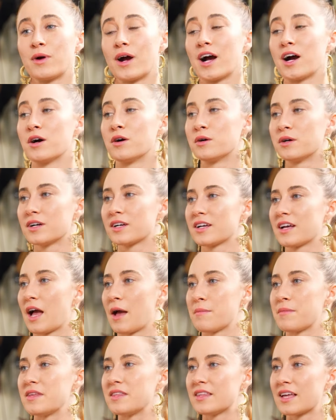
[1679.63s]
Wow.
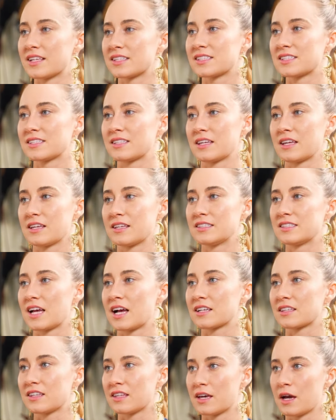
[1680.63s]
I mean, that's
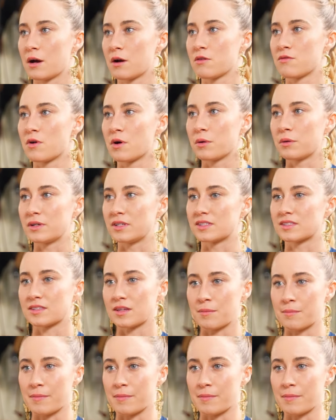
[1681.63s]
exactly how I've always